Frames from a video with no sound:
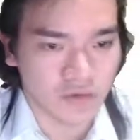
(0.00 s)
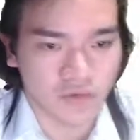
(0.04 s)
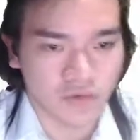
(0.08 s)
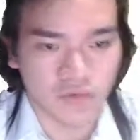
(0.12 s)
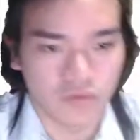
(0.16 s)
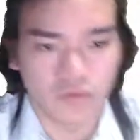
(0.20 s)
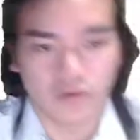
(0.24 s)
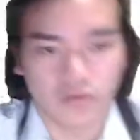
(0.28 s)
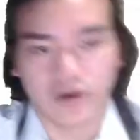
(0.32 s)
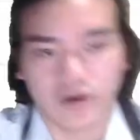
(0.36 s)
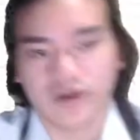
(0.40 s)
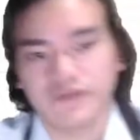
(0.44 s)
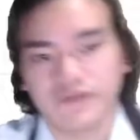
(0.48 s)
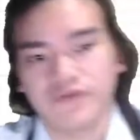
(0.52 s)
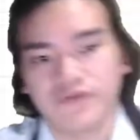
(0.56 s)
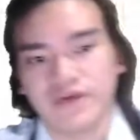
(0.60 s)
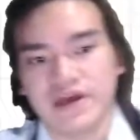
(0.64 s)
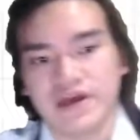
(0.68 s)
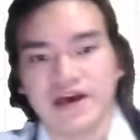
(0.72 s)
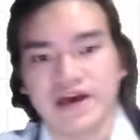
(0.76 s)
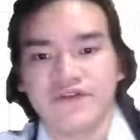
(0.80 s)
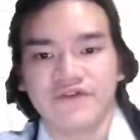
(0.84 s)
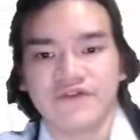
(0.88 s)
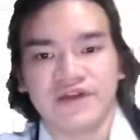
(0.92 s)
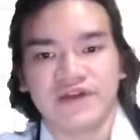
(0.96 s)
What if
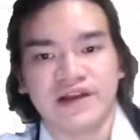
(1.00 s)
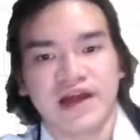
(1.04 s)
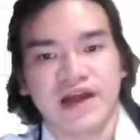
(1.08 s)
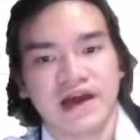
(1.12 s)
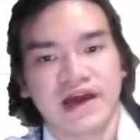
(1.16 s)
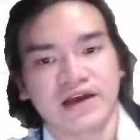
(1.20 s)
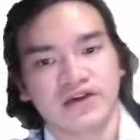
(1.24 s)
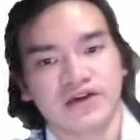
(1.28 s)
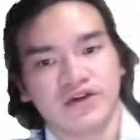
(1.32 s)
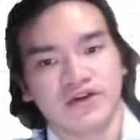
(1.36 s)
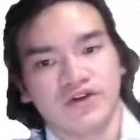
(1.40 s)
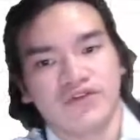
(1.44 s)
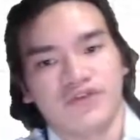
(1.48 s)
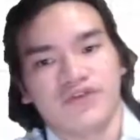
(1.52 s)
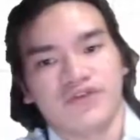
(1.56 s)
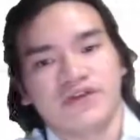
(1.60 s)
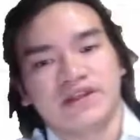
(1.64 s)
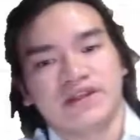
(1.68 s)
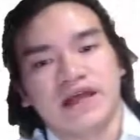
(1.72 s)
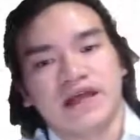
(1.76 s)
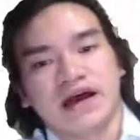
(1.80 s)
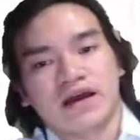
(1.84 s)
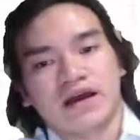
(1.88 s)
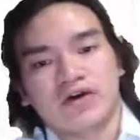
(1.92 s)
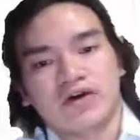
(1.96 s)
we have an angle of
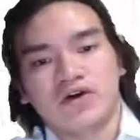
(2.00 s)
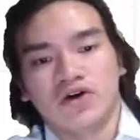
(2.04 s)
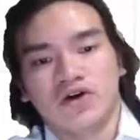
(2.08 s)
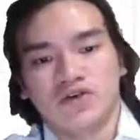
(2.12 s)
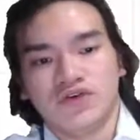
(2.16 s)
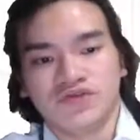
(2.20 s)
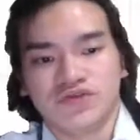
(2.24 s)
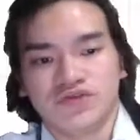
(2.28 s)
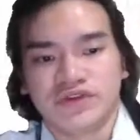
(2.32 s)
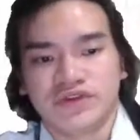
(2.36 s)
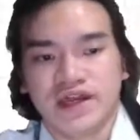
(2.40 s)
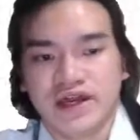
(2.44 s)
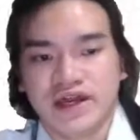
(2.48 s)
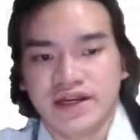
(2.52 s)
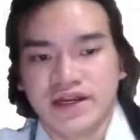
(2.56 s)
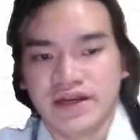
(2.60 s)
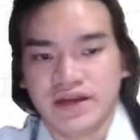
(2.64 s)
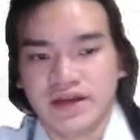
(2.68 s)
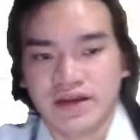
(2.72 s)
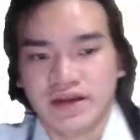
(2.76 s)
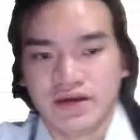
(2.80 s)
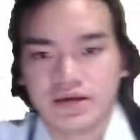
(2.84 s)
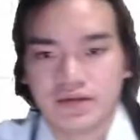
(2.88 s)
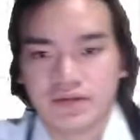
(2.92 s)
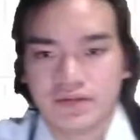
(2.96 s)
attack of
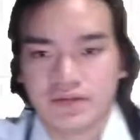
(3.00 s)
10?